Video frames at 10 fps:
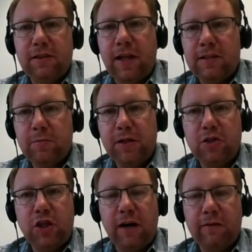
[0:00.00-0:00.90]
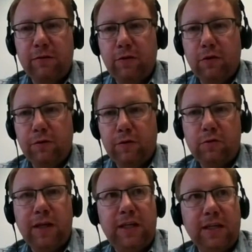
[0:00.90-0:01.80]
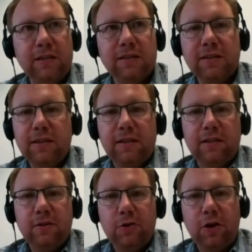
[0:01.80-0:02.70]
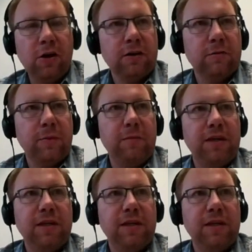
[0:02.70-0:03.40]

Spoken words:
has been in Java for 20 years or longer maybe.